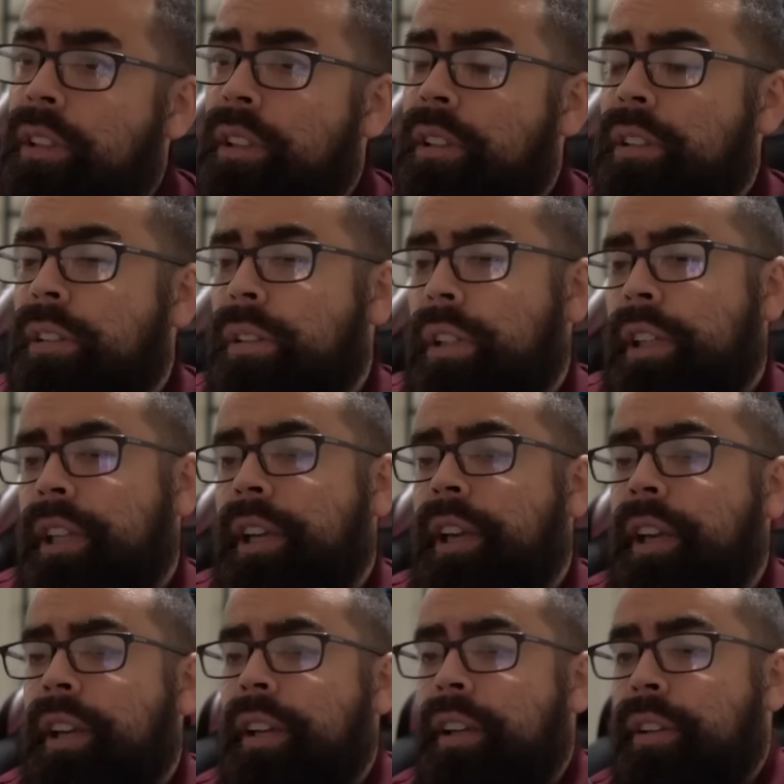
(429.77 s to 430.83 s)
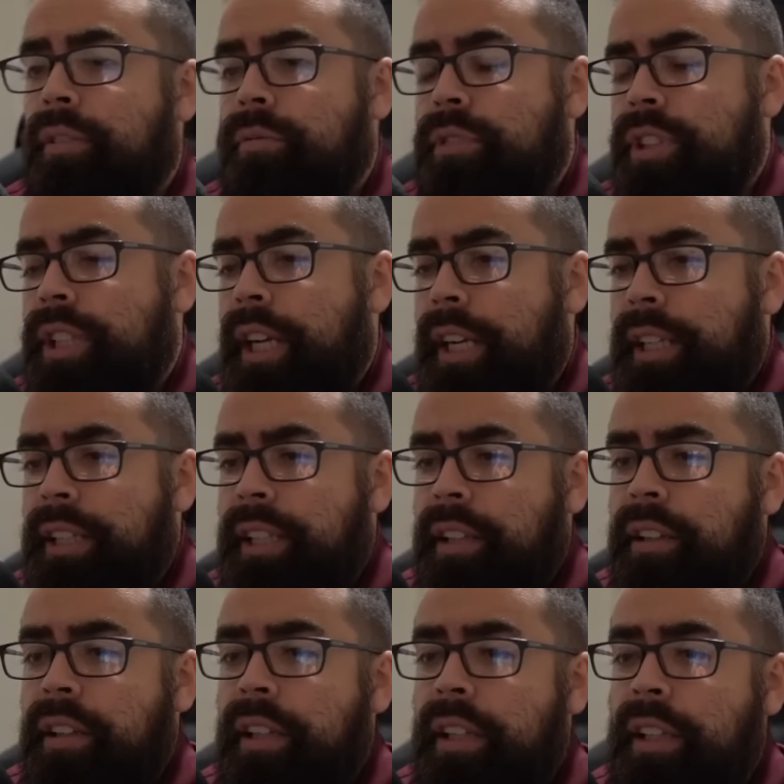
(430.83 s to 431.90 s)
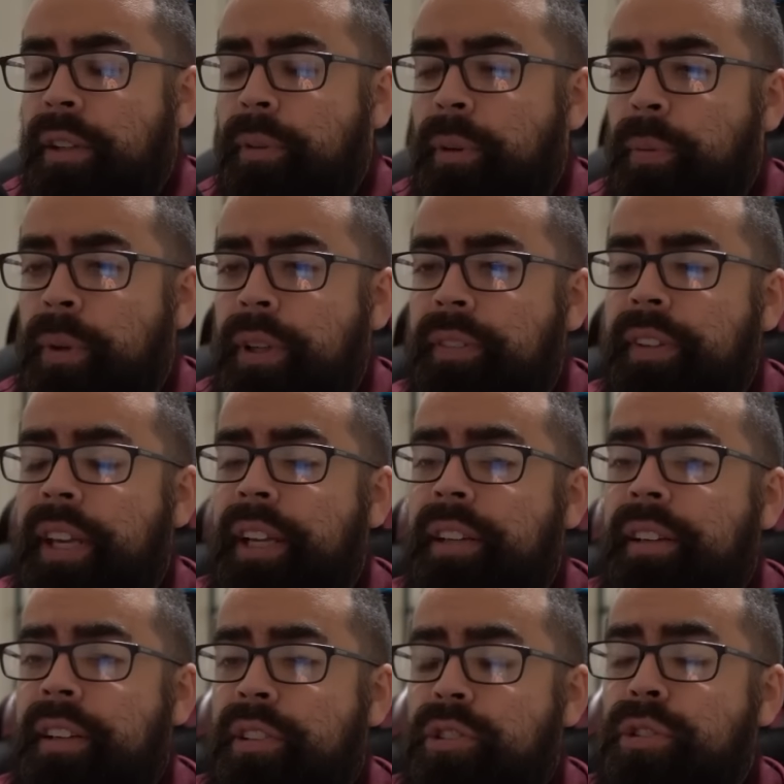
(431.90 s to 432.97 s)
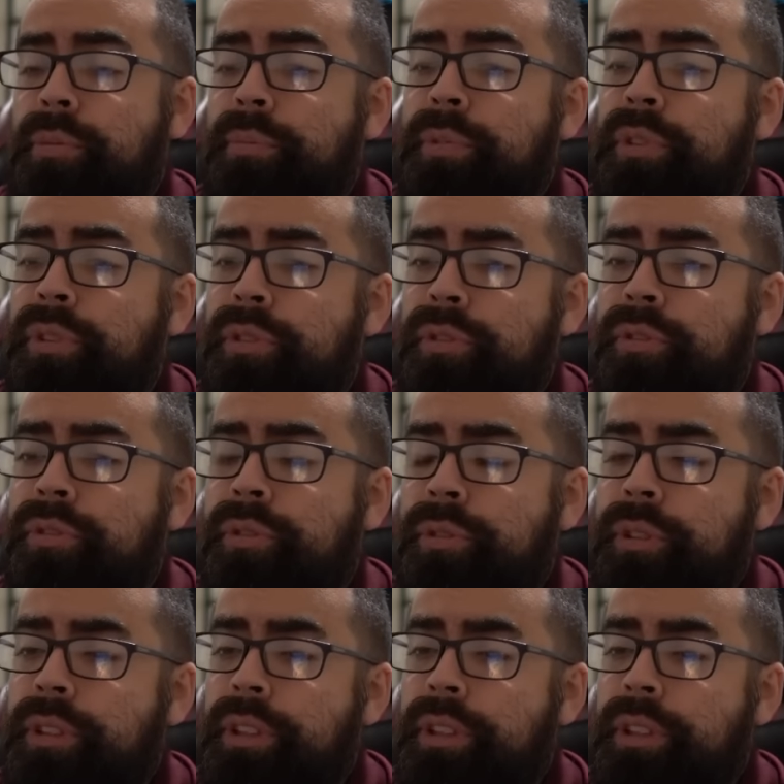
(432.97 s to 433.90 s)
okay, technically we wouldn't have gained an extra move,